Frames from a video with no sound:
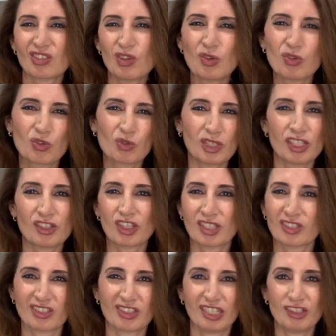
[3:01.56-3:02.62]
usually
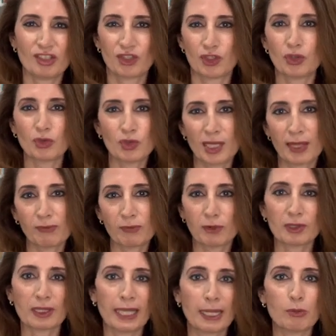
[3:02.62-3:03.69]
I just use them for
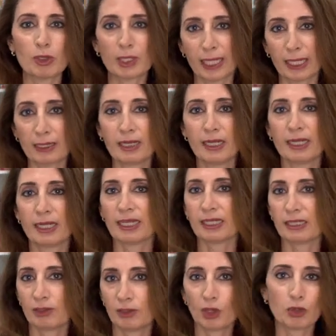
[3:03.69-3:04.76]
labeling
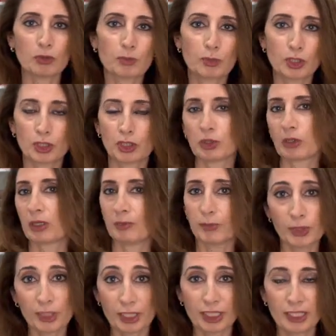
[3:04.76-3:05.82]
a notebook or a
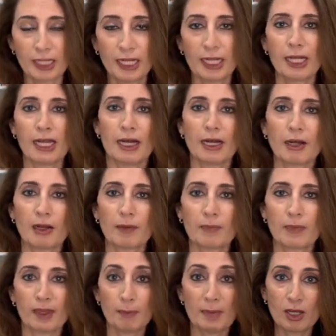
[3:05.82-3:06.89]
book.
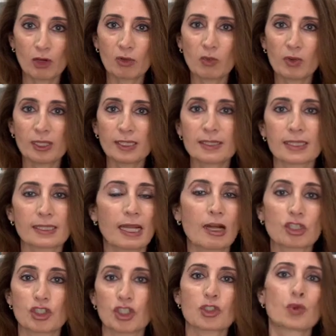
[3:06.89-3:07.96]
The bigger ones
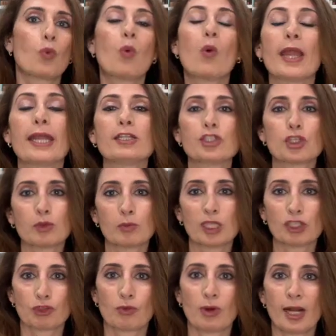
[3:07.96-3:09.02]
are just way too
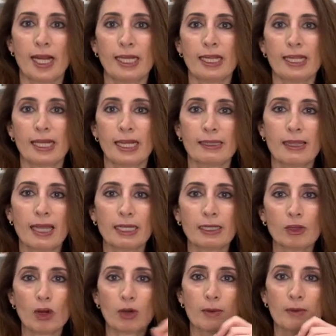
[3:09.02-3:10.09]
much writing, and then
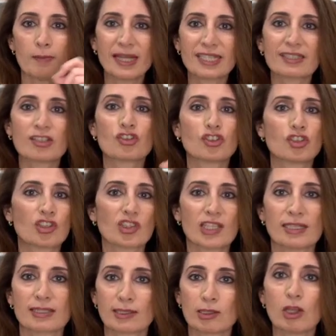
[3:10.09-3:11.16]
your message just
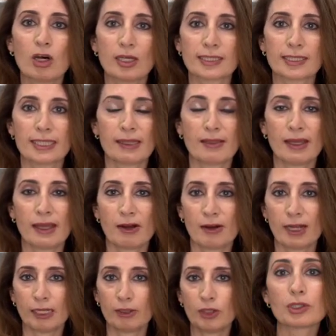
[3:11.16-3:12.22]
gets lost in there
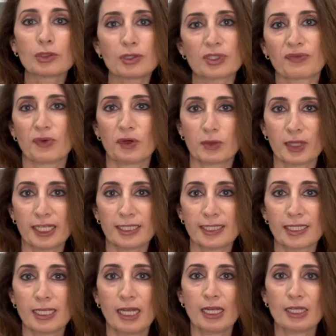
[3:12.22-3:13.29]
and you lose focus.
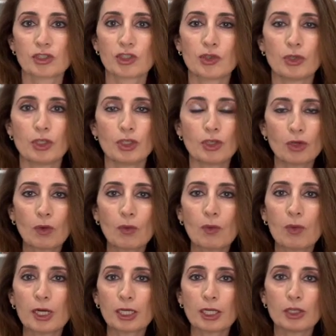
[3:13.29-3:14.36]
So you don't
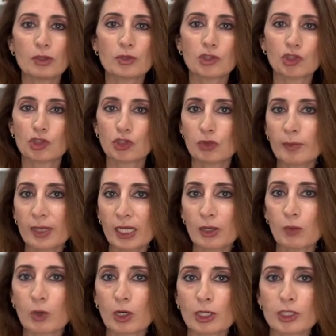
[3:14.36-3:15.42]
want to use too many
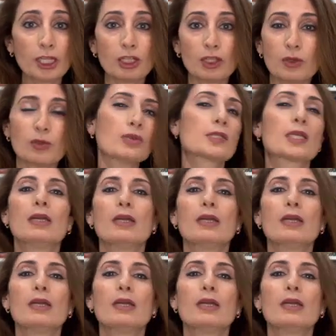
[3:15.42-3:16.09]
words. You use